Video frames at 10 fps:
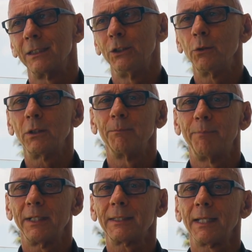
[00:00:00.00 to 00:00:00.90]
you can
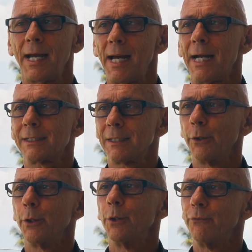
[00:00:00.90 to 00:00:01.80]
pick the hacks that
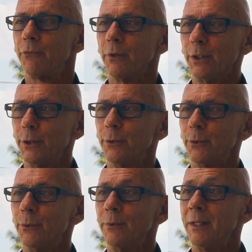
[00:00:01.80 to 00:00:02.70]
are good for you